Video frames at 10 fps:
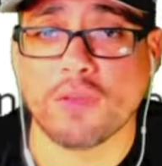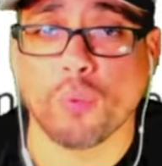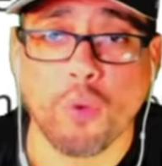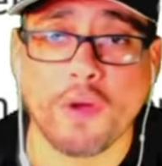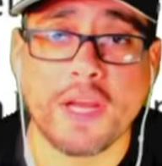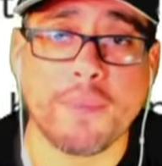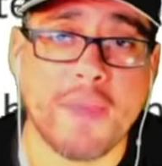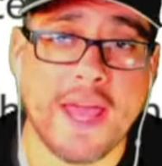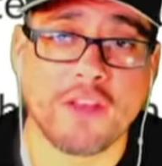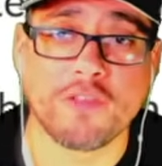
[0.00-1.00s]
the warning
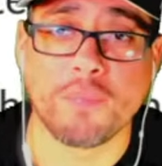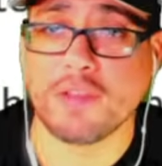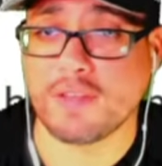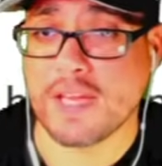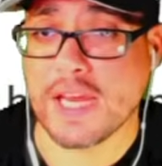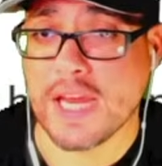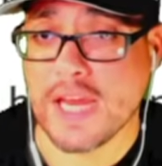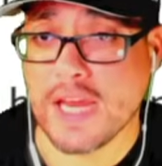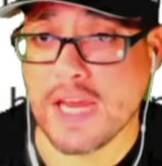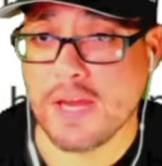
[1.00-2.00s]
management
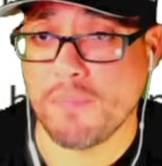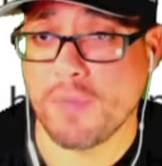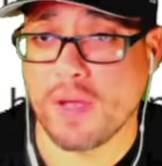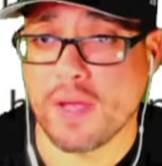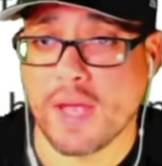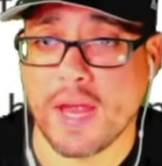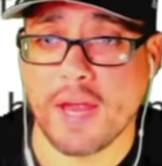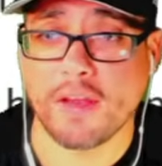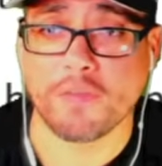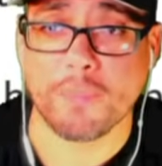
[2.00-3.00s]
team and
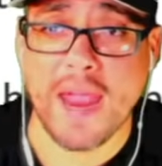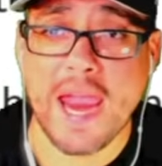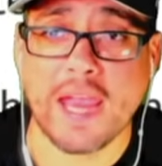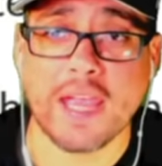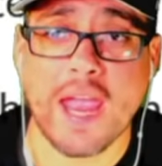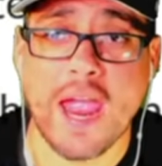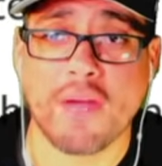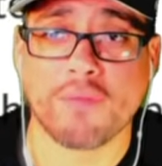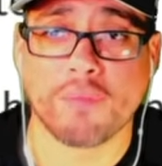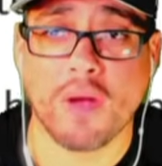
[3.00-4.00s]
his bank
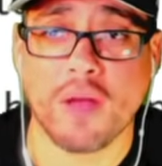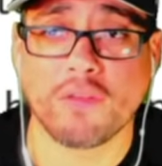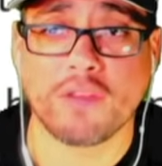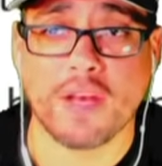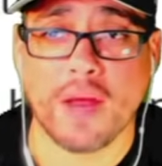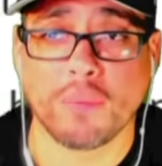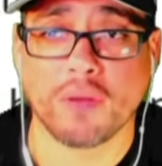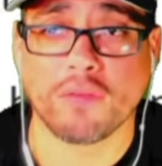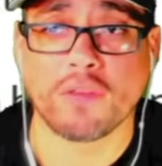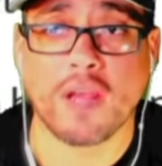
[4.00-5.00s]
have run
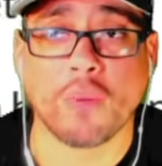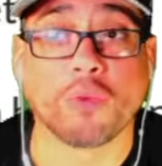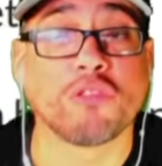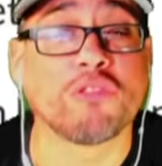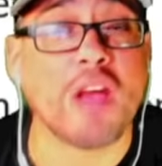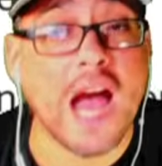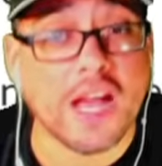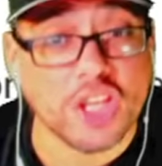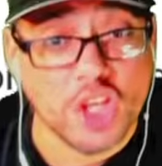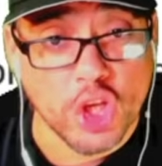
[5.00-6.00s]
scenarios that will
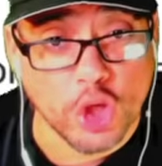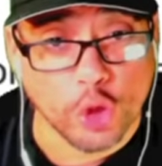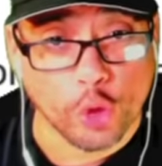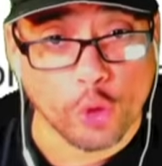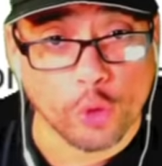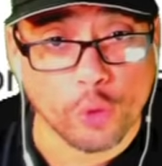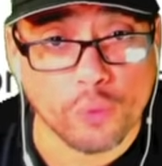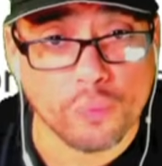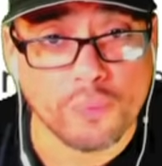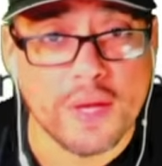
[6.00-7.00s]
shock you
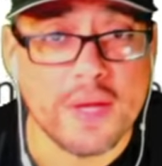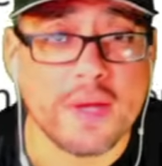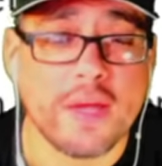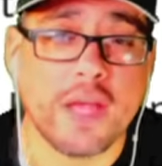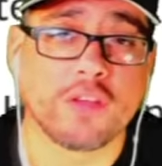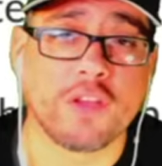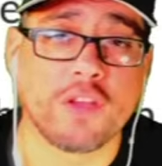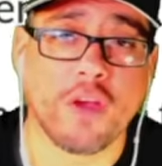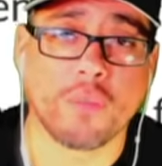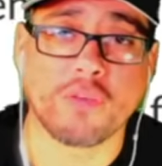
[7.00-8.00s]
in
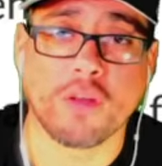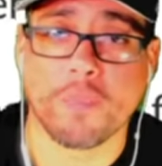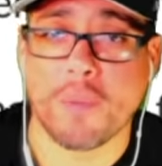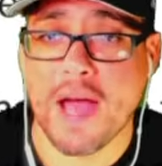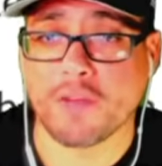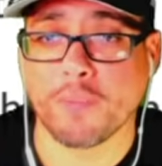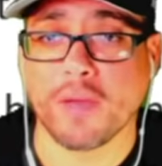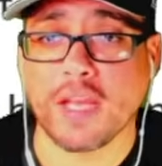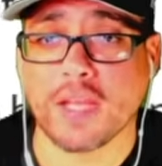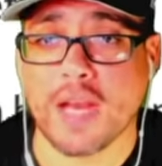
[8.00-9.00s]
terms of the possible
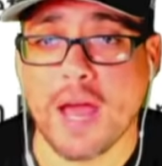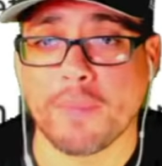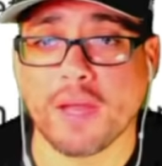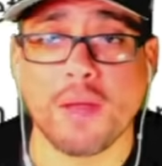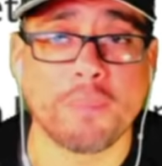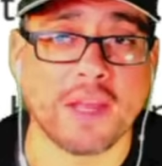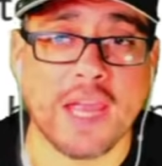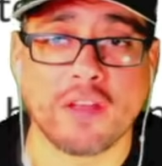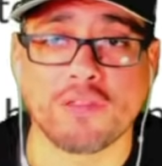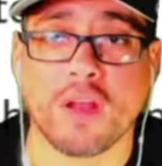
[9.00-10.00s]
economic
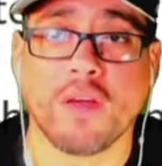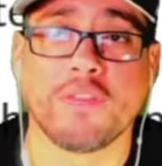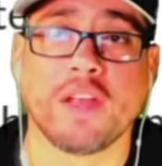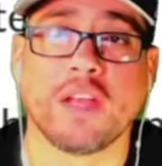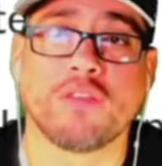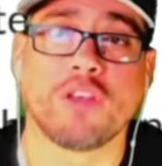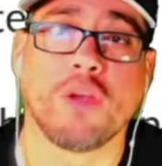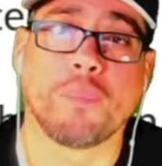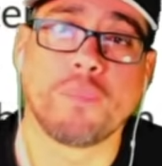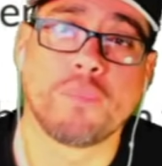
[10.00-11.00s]
implication of a geo,